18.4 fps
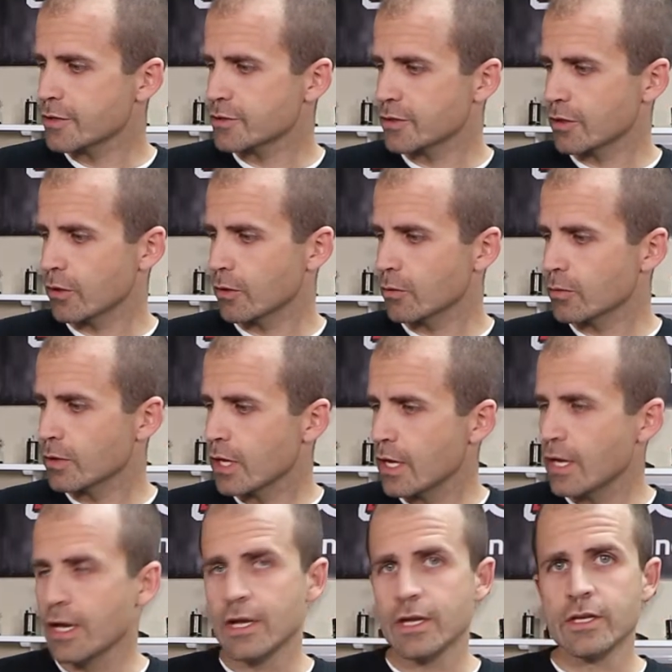So
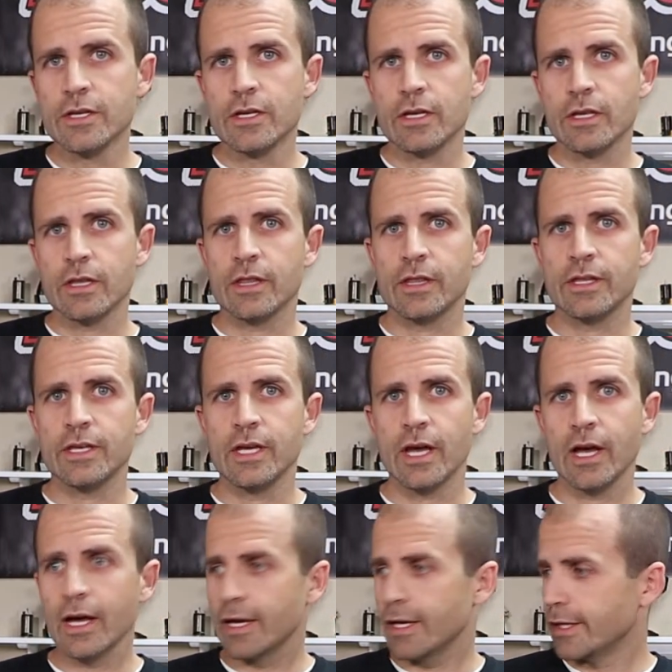
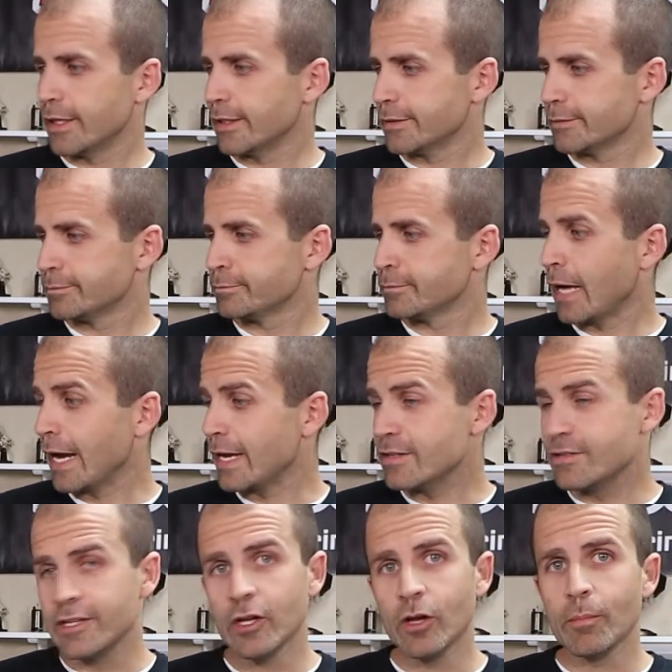the
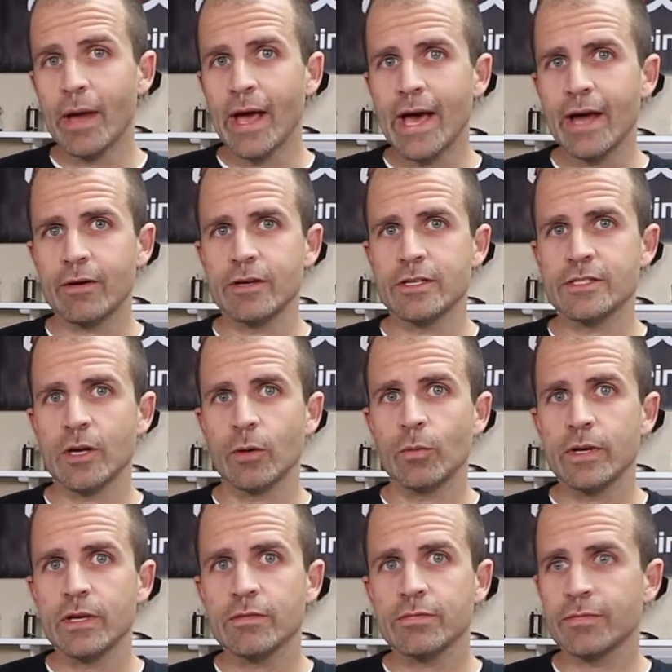ideal batteries
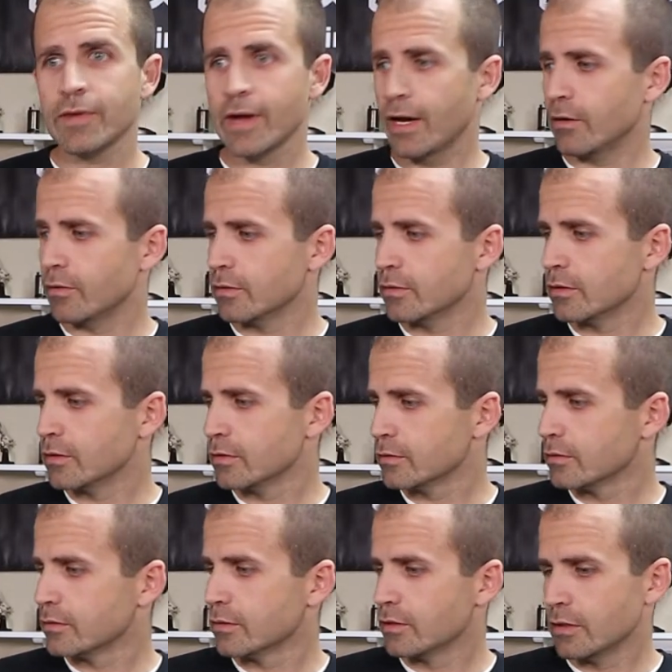that we've found
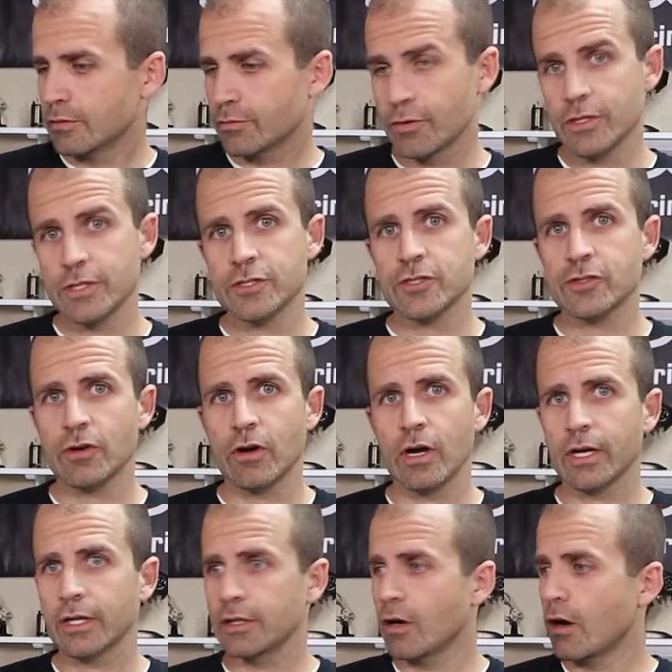for this
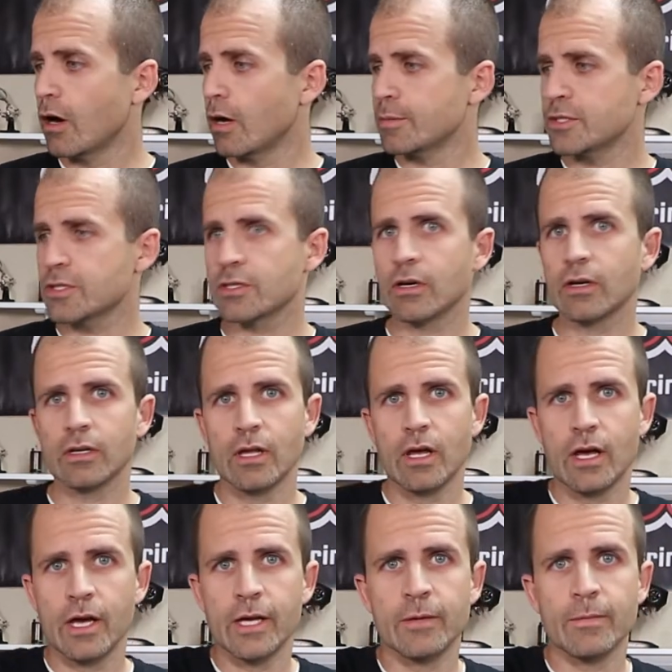truck in the HobbyStar
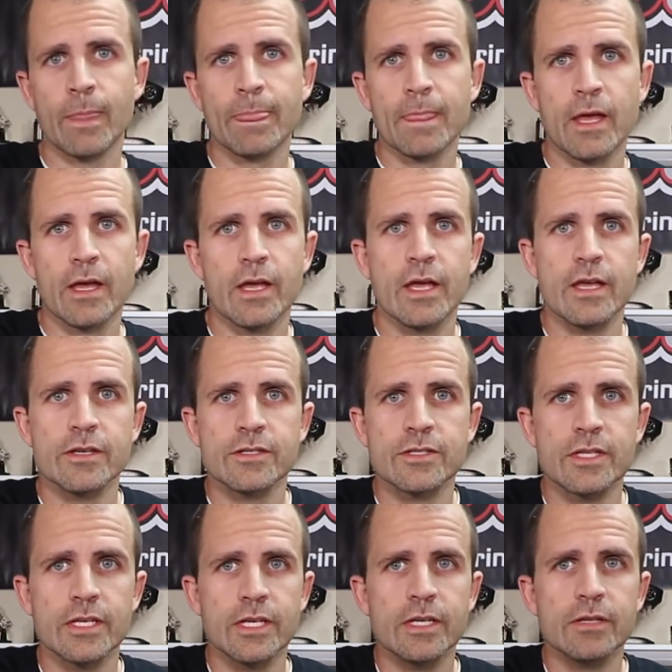line
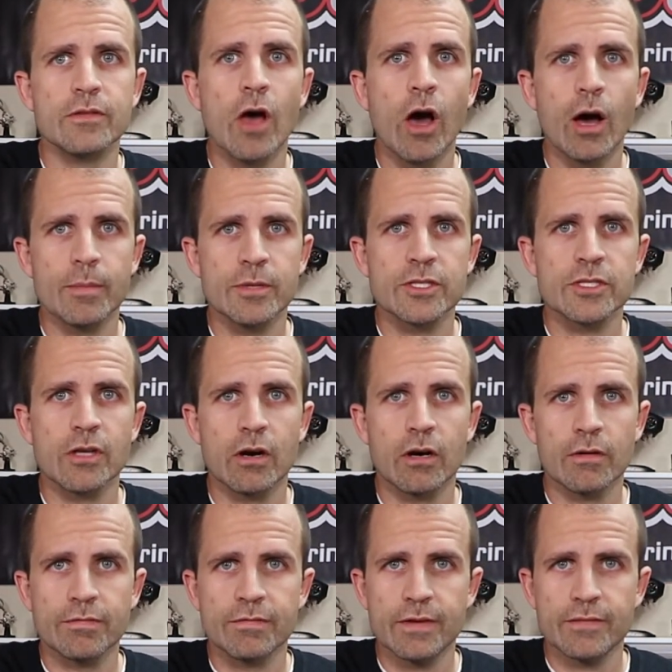is the
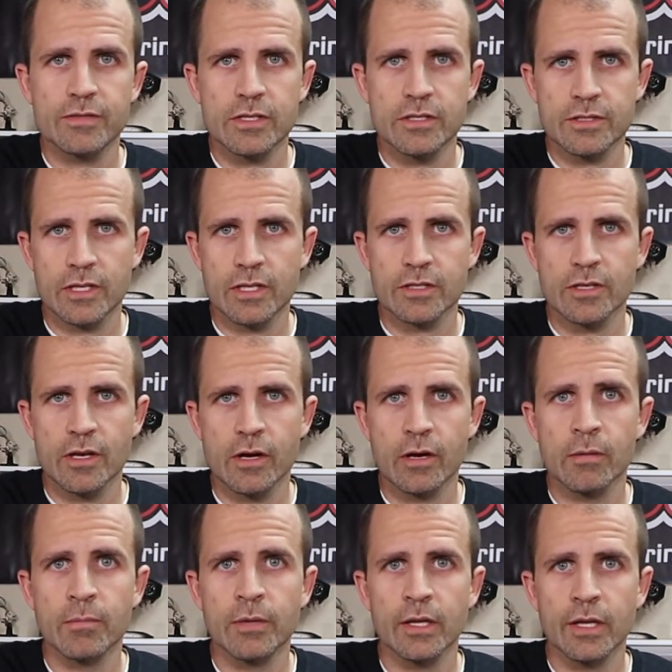HobbyStar
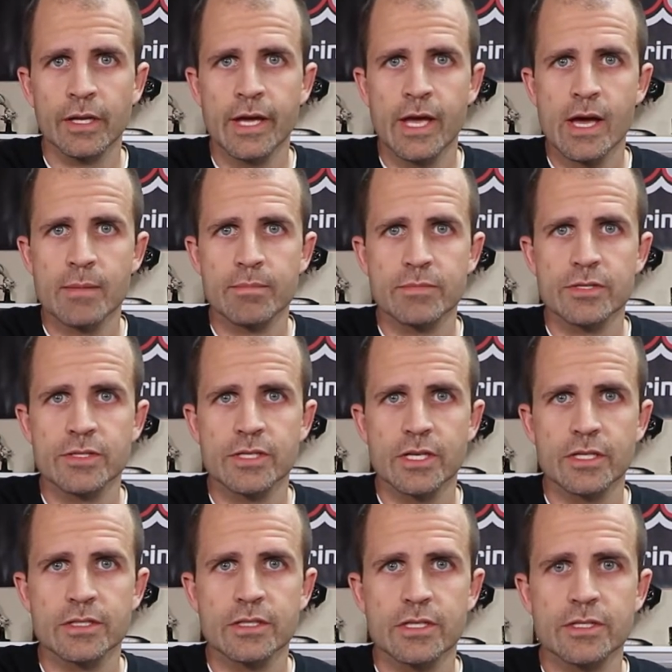5600 milliamp
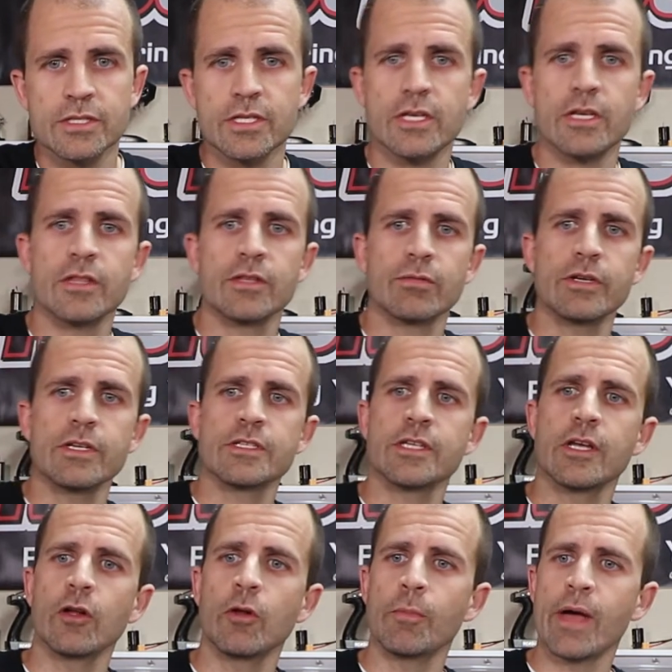60C
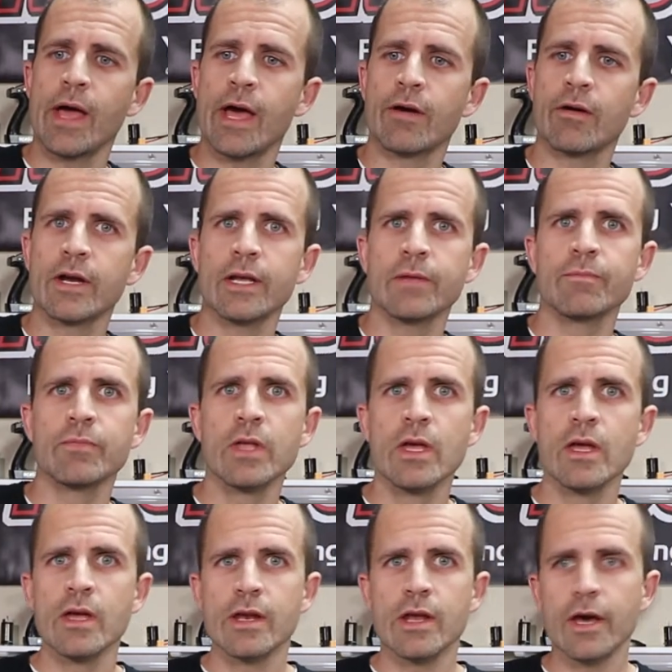3-cell battery.
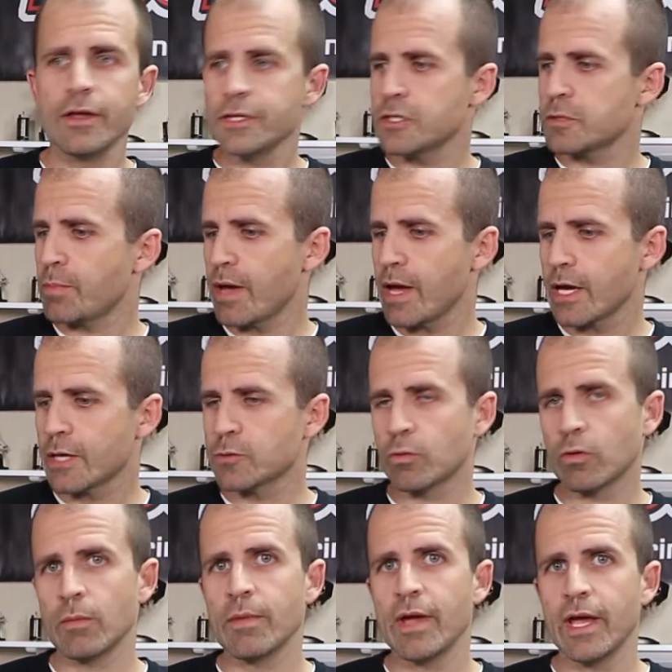Now these
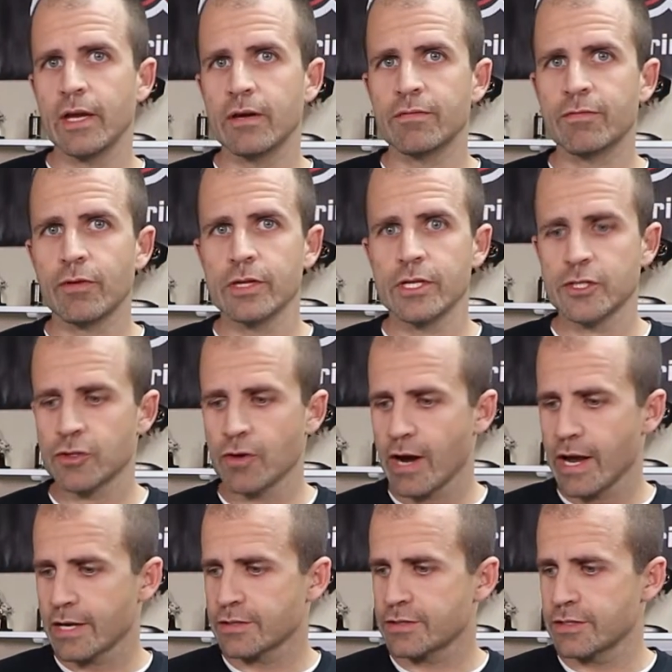packs were made for the
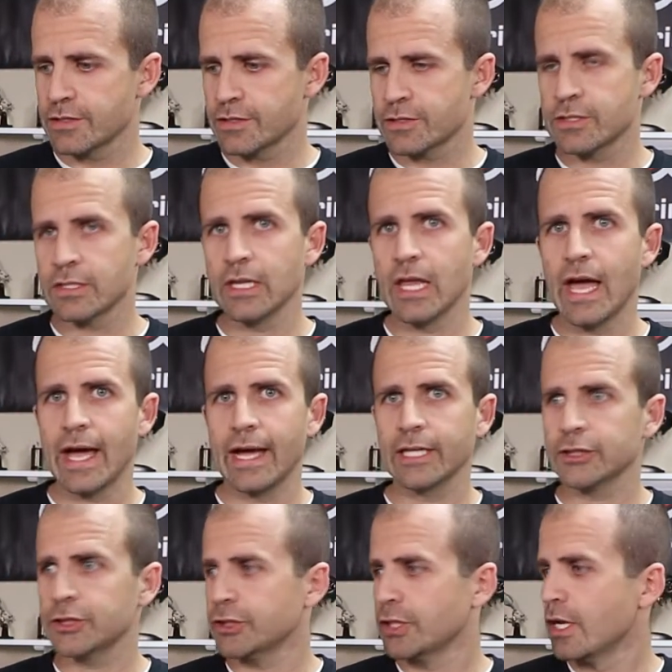Traxxas
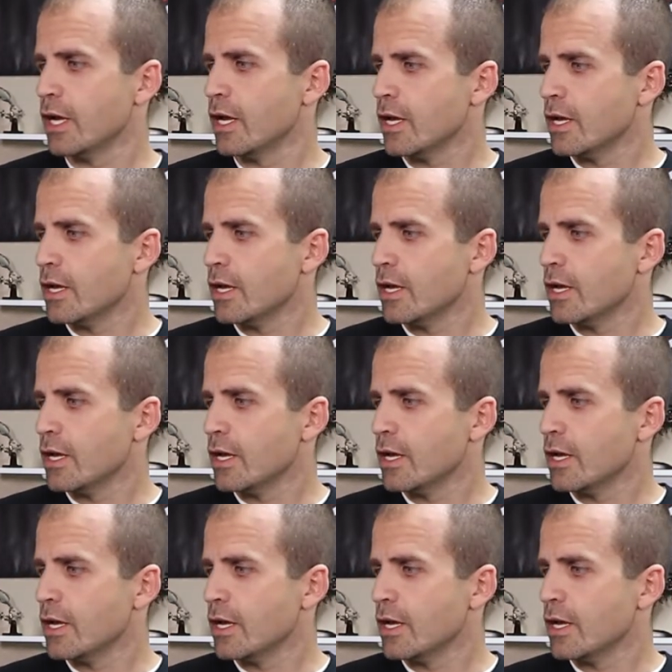Slash.